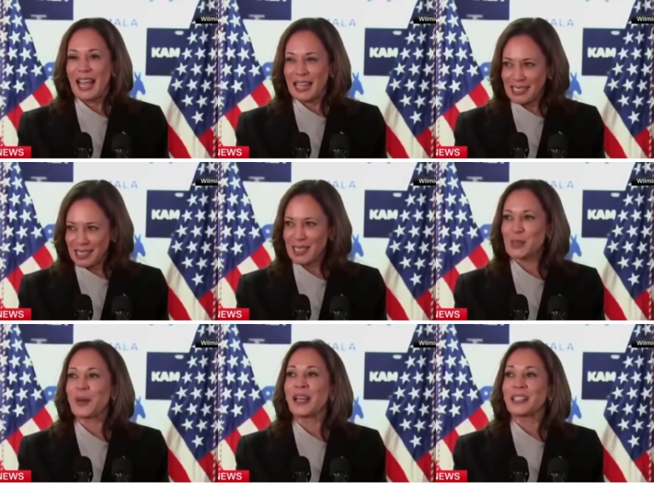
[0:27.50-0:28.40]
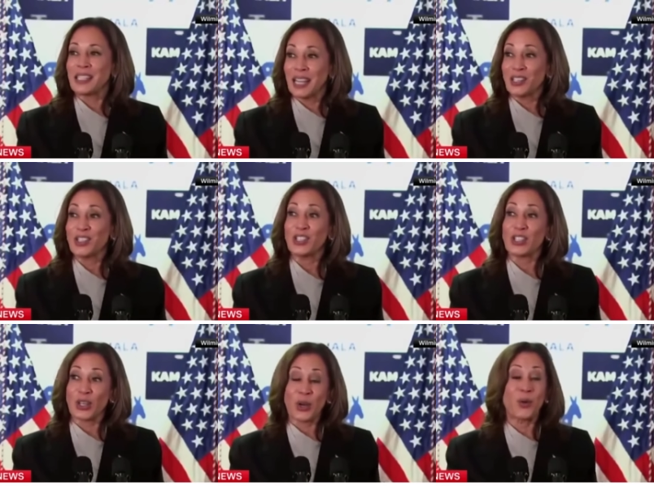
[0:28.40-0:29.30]
And it is my intention
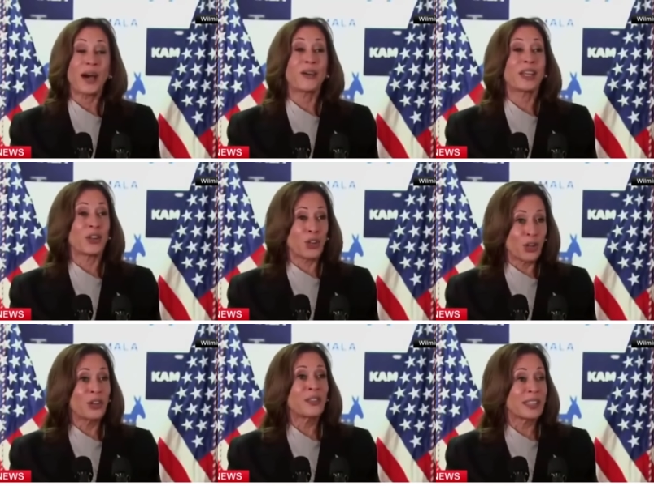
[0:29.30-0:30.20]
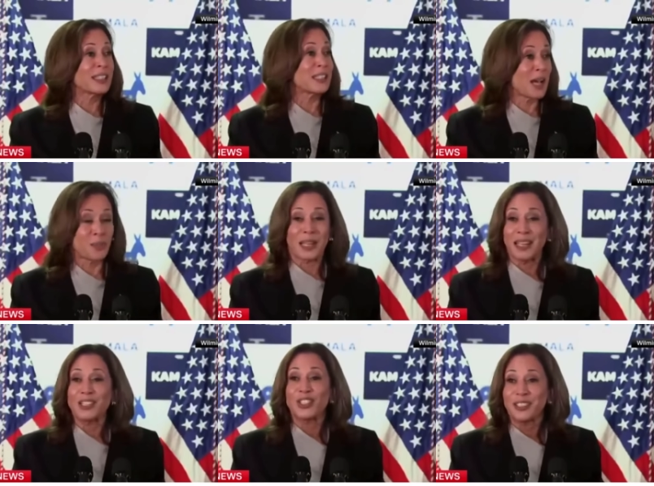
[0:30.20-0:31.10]
to go out and earn this
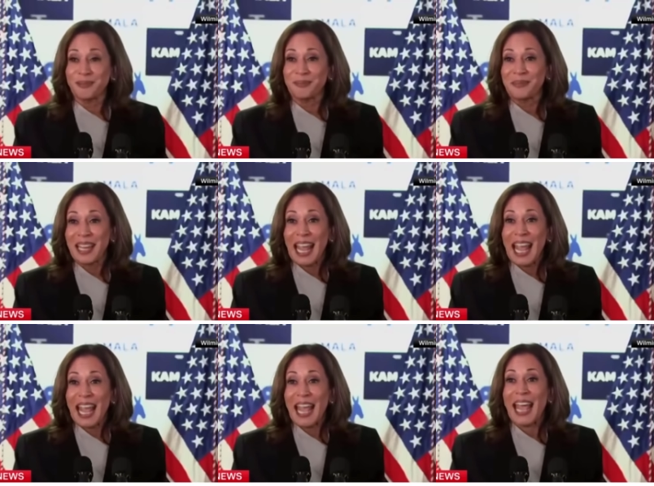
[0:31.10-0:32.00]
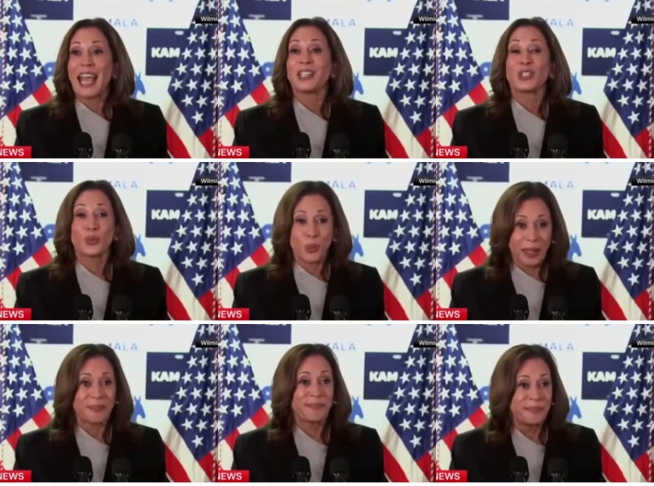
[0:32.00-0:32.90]
nomination and to
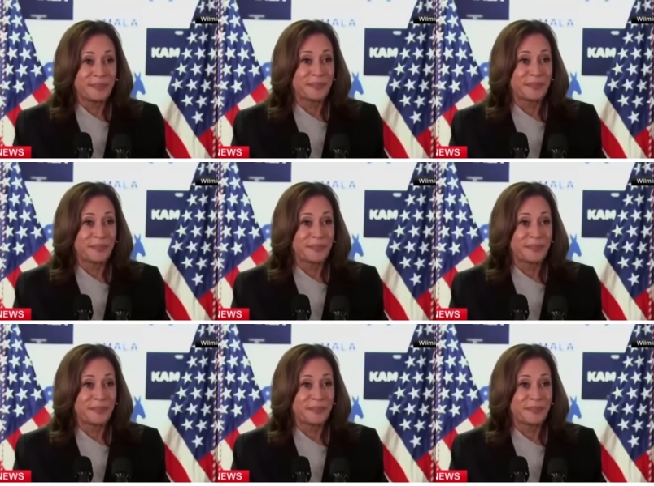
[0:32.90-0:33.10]
win.